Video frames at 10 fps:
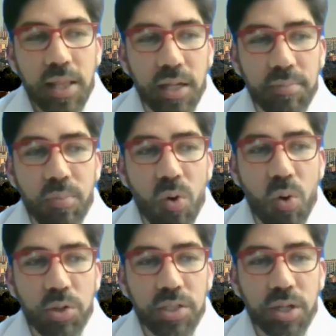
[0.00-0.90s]

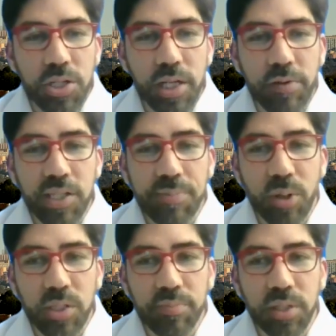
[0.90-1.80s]
more socially
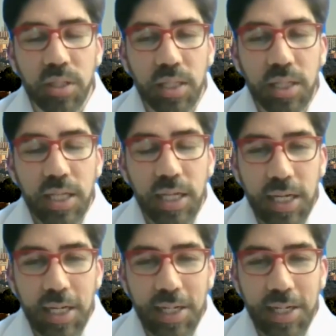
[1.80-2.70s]
responsible
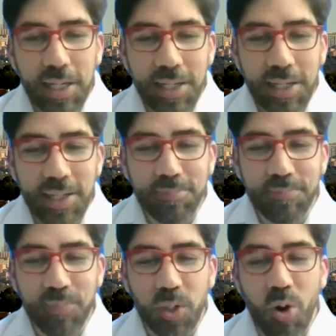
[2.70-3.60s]

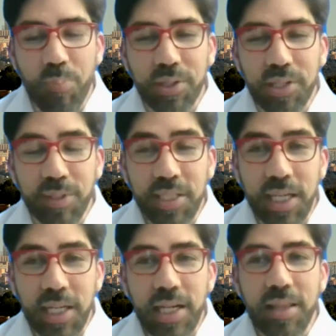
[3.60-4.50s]
corporates,
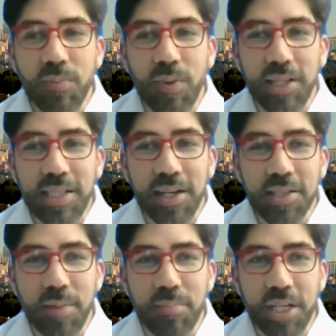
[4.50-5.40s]
particularly the ones that are
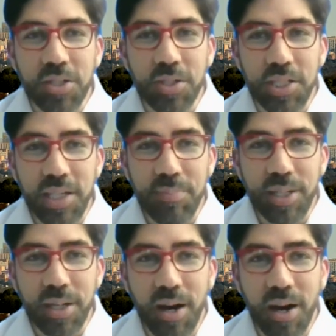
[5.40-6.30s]
subject to
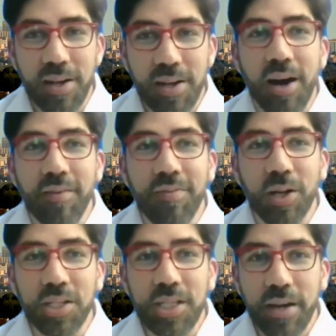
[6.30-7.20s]
GDPR, are
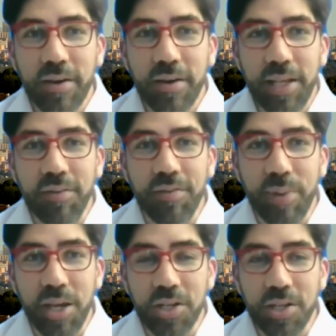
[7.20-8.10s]
volunteering the
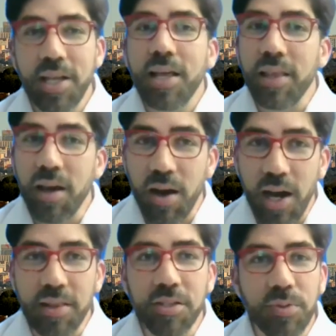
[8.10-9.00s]
information. There are
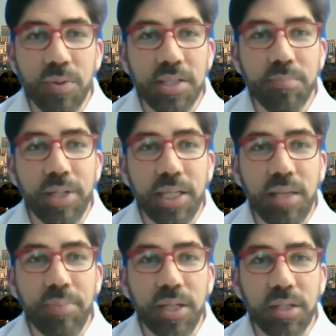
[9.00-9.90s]
others who are simply
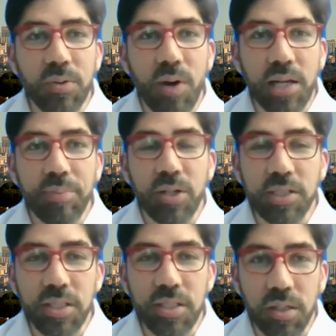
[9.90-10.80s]
keeping it quiet because
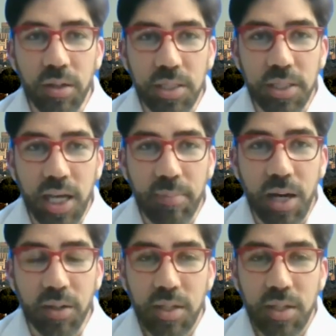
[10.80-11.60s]
it's not going to come out.